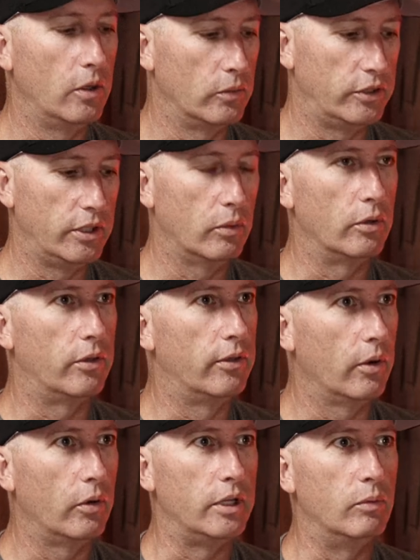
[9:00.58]
go 0 to
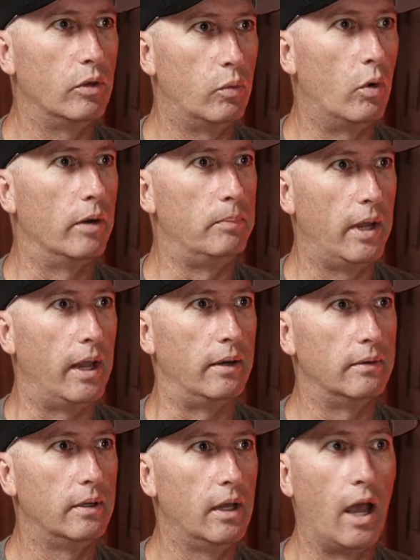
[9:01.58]
30 with one pen.
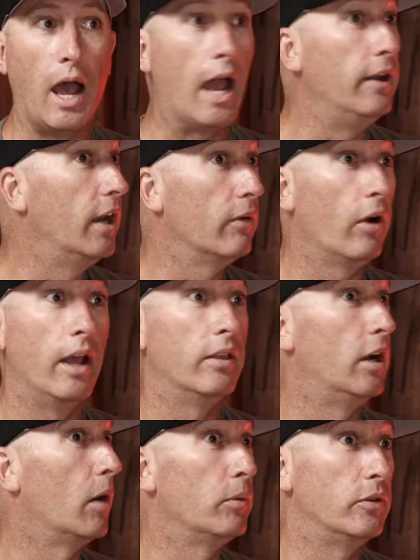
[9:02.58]
I never had
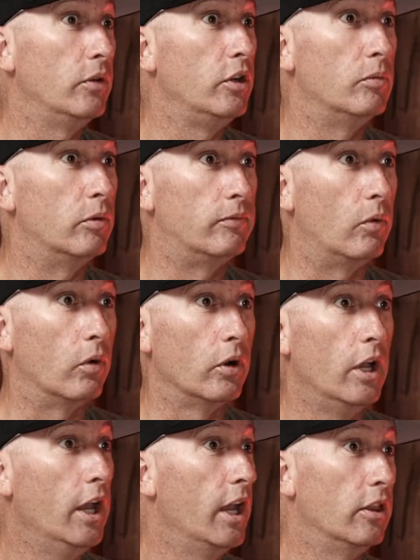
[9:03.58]
that opportunity before.
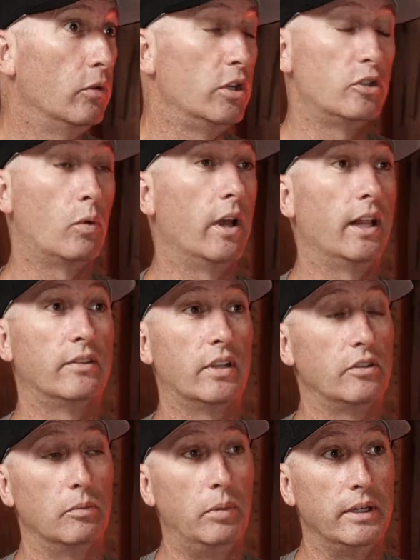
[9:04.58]
And the reason why that's
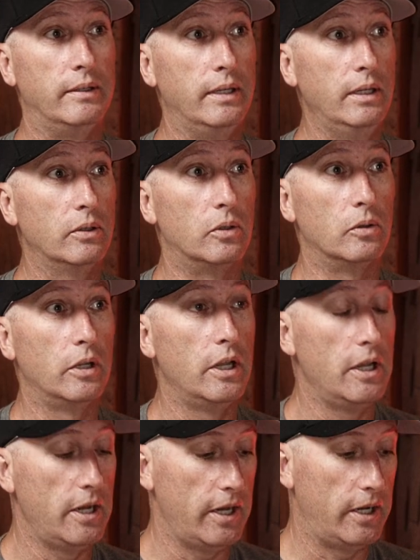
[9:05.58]
such a big deal
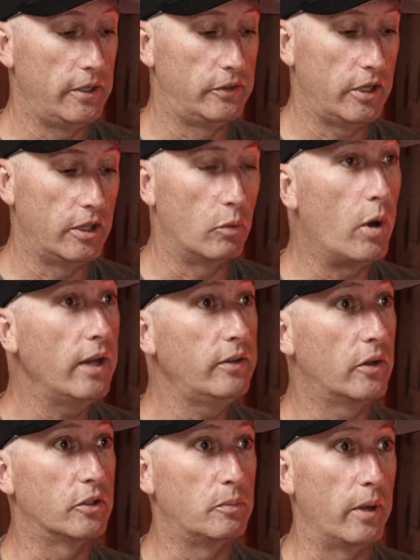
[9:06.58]
is in the
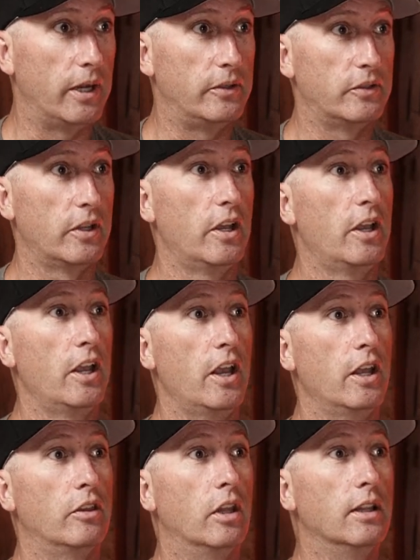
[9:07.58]
whitetail space,
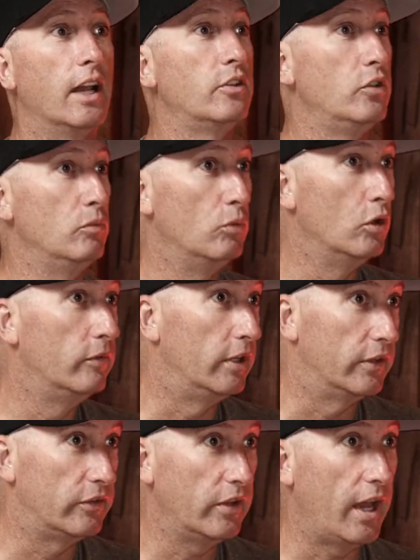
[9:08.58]
the less you move in
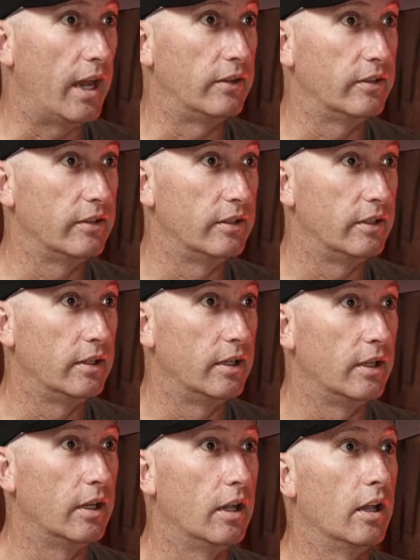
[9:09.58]
a set,
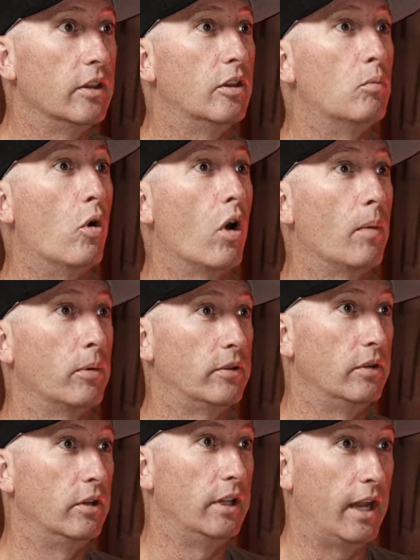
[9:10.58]
the more
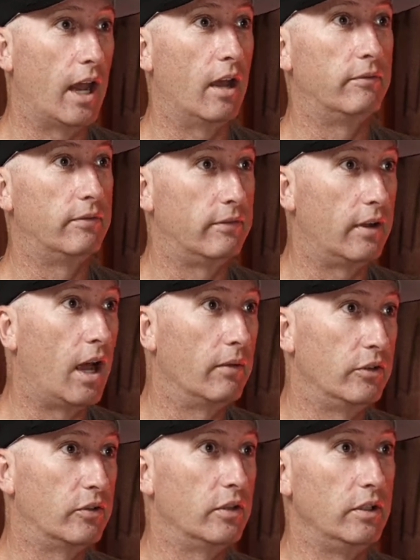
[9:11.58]
opportunity they have,
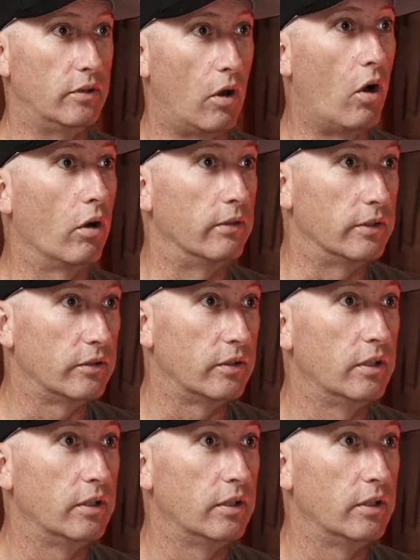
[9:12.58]
obviously, to harvest.